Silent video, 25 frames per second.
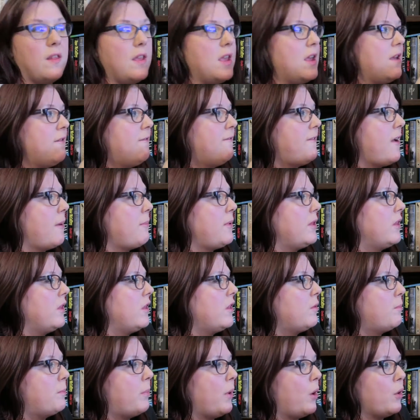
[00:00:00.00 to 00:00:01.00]
The
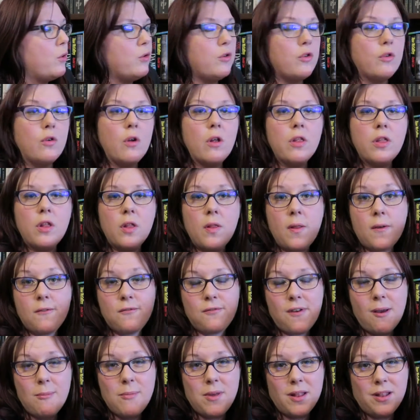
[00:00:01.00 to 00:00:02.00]
Fabulous Boat, it's The
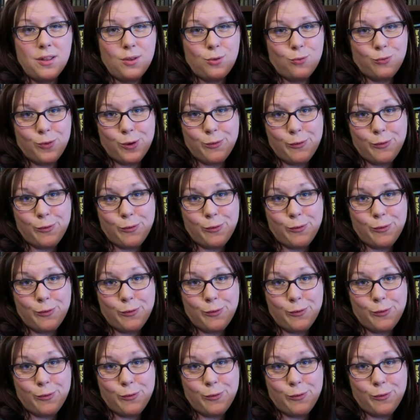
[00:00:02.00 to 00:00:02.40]
Fabulous